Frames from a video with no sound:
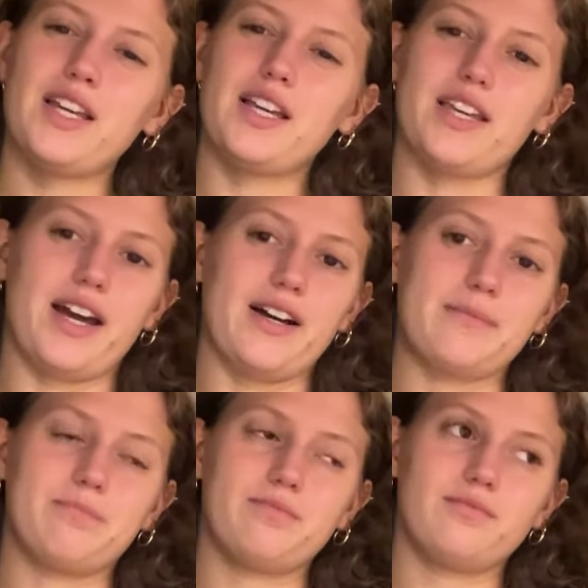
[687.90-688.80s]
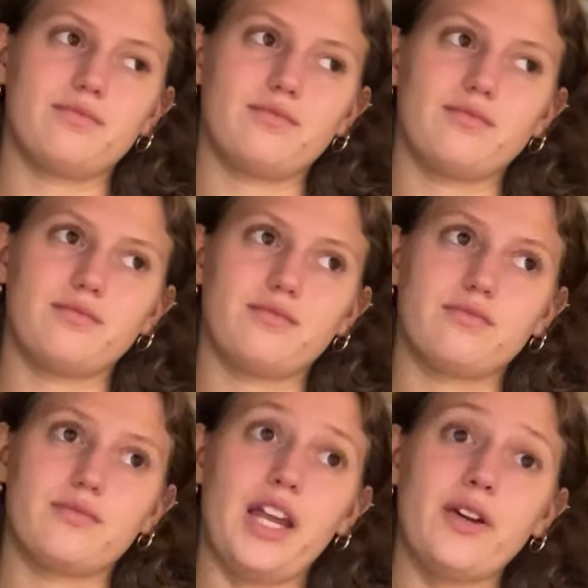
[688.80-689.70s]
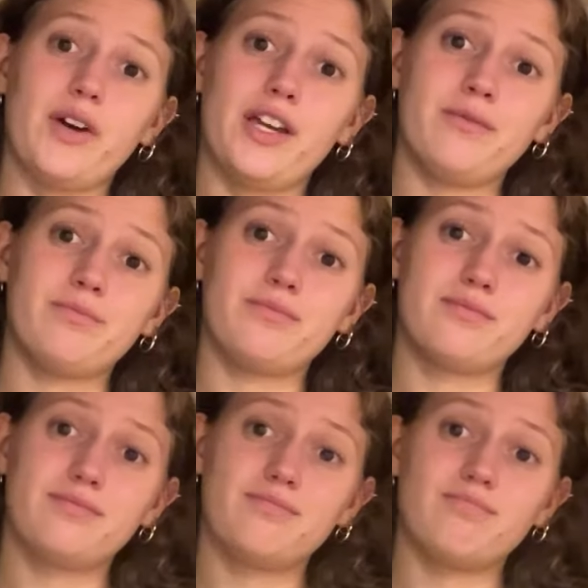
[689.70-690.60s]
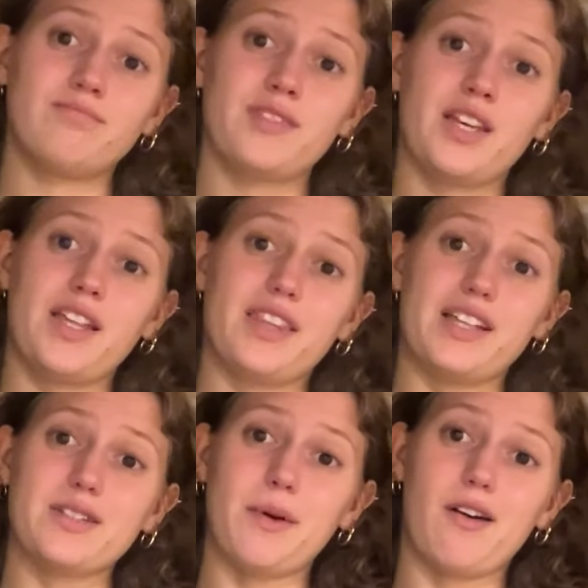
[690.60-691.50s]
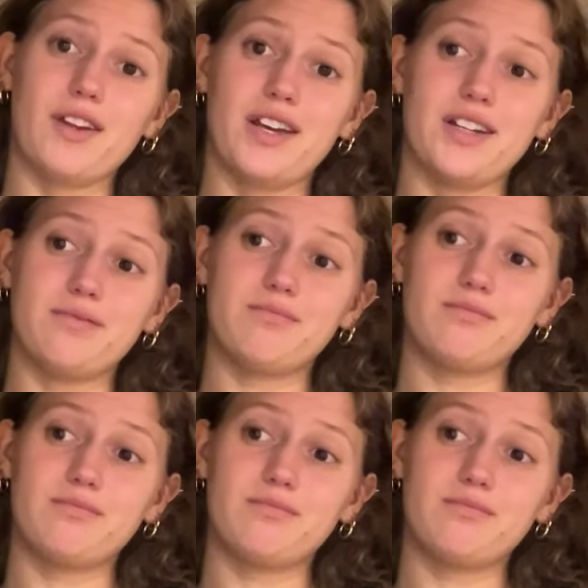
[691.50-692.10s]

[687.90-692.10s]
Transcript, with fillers: yeah, anyway, that's about it.